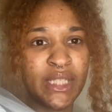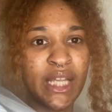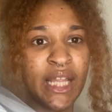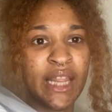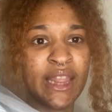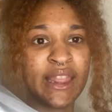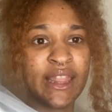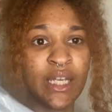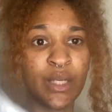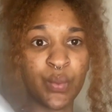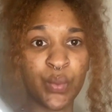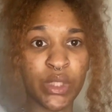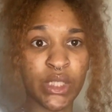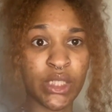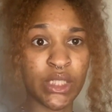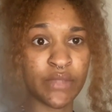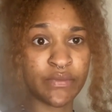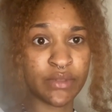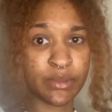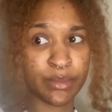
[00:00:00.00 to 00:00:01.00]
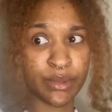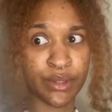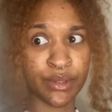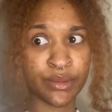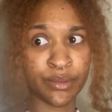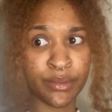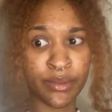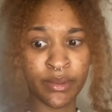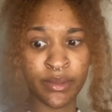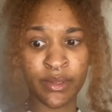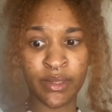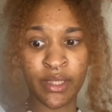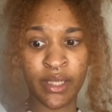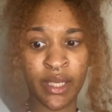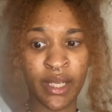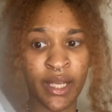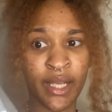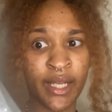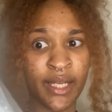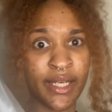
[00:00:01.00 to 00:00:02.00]
They're really comfortable.
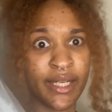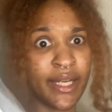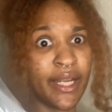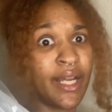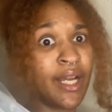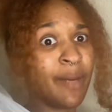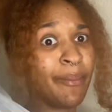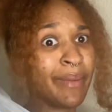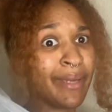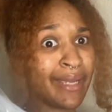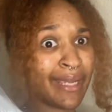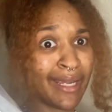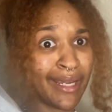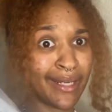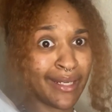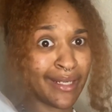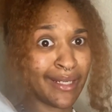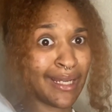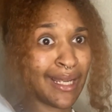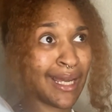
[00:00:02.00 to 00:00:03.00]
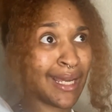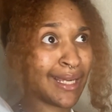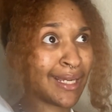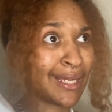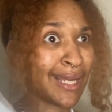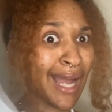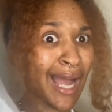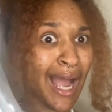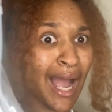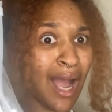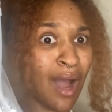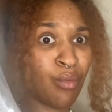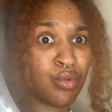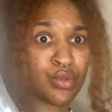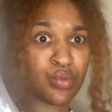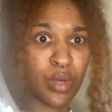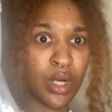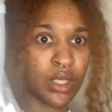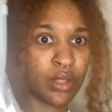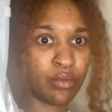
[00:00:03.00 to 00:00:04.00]
They come in handy. Like, I was
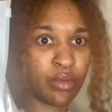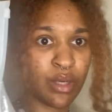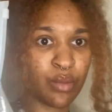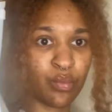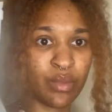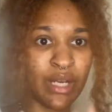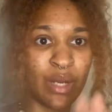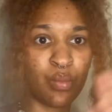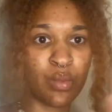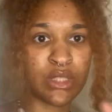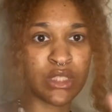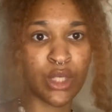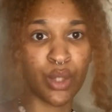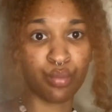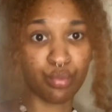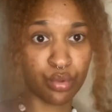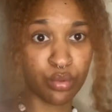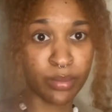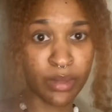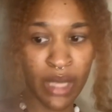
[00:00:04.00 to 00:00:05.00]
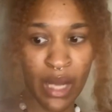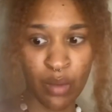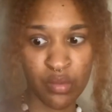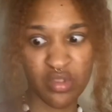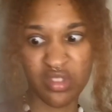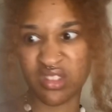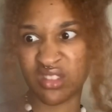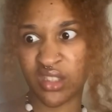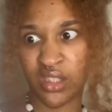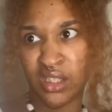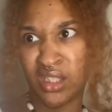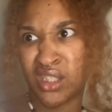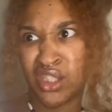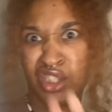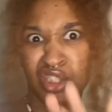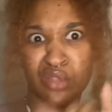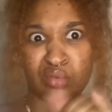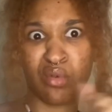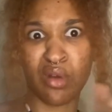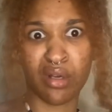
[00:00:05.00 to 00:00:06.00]
walking around when I went to Aruba, I was literally
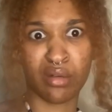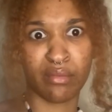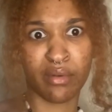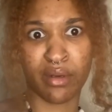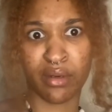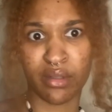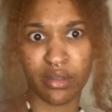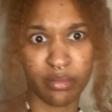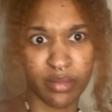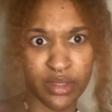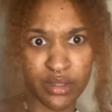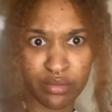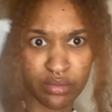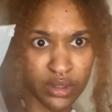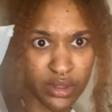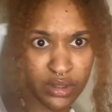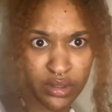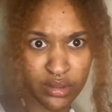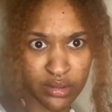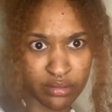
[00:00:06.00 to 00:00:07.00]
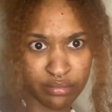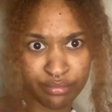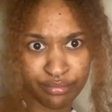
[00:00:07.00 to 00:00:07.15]
just walking around on the beach with these.